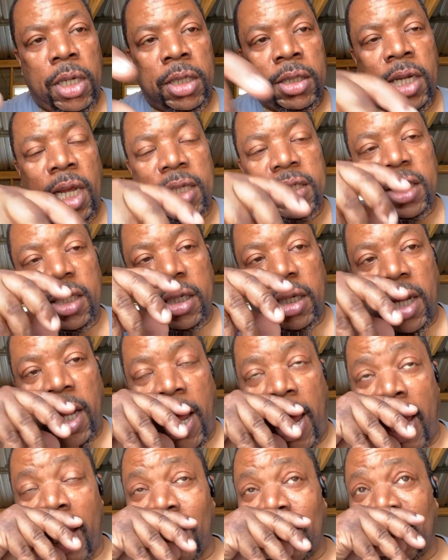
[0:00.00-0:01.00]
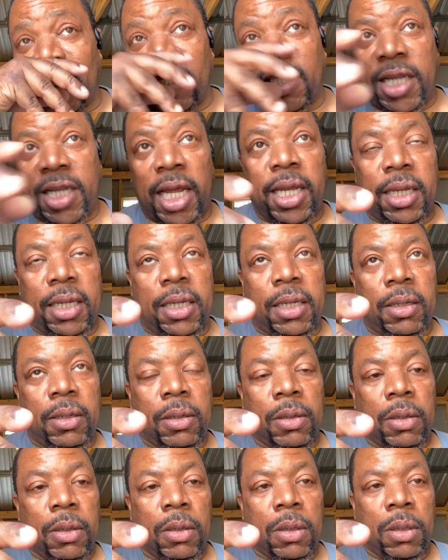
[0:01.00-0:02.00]
that's extinct.
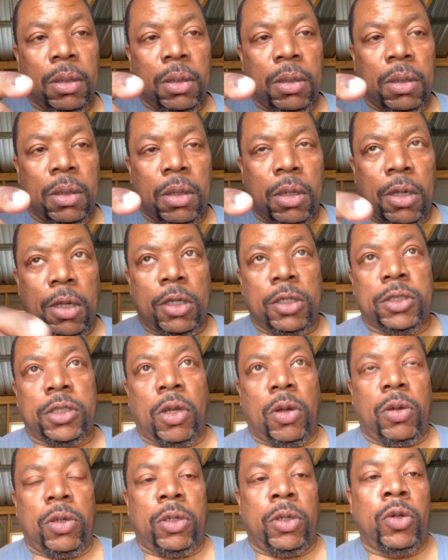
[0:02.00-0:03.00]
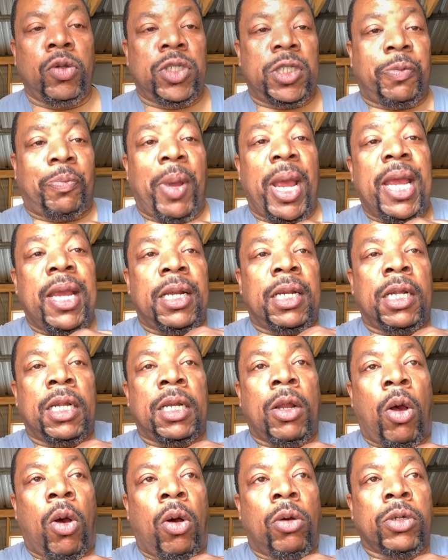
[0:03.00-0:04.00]
So you spayed it,
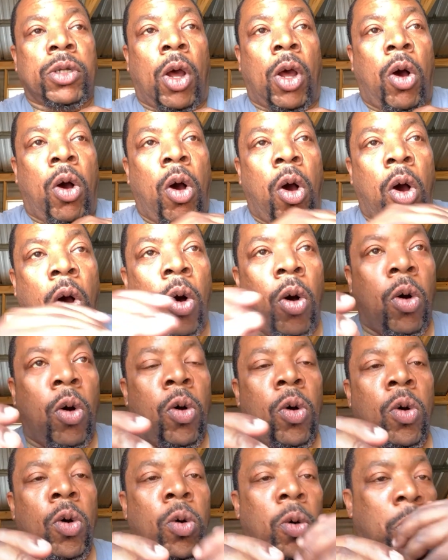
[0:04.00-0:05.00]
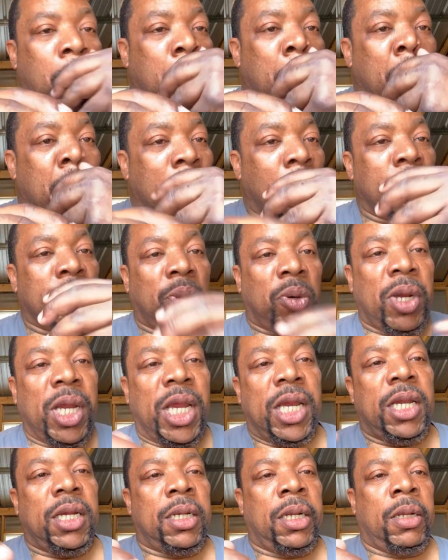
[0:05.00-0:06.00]
the whole
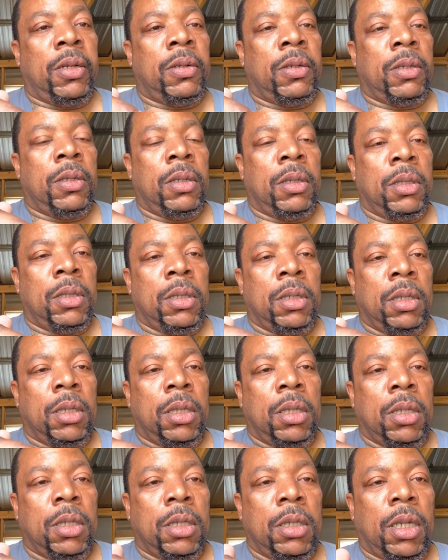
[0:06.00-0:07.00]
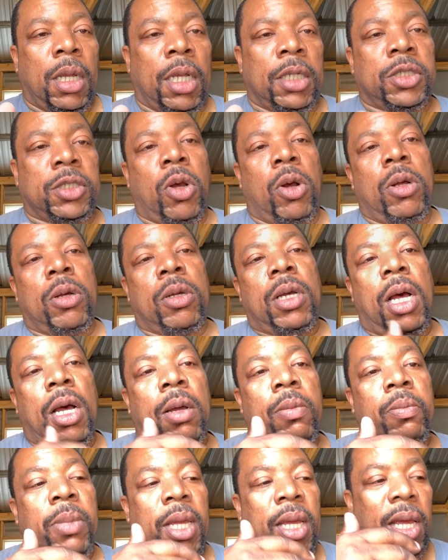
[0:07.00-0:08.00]
breed, it's gonna
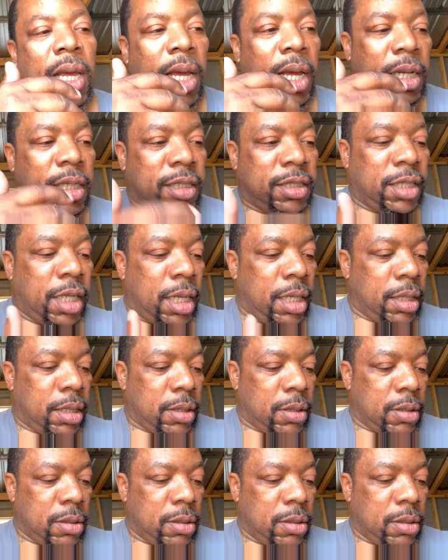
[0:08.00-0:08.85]
come extinct.